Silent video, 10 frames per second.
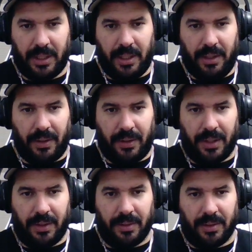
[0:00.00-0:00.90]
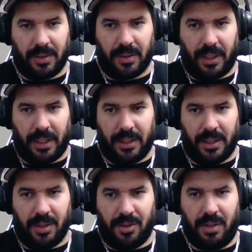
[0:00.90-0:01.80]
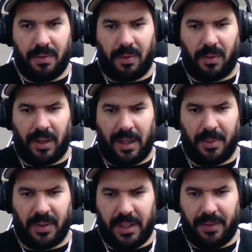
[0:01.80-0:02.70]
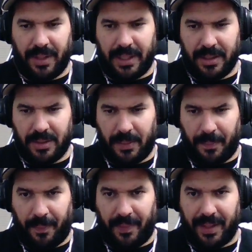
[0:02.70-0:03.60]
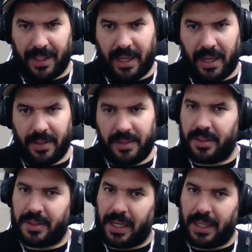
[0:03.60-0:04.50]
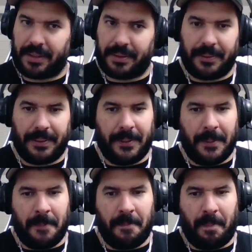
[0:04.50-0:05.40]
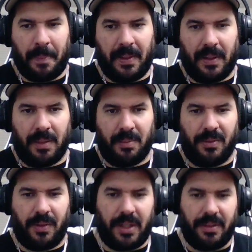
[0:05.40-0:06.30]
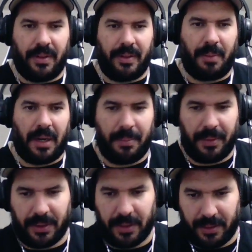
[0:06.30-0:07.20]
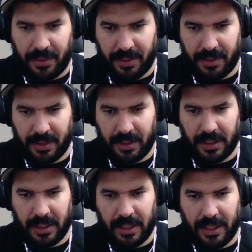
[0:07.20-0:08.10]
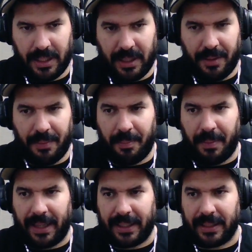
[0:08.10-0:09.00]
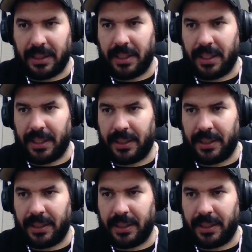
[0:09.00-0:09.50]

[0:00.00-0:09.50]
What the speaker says: the theory of this line. G4, I believe, is the Karras attack. Very, very popular back in the day.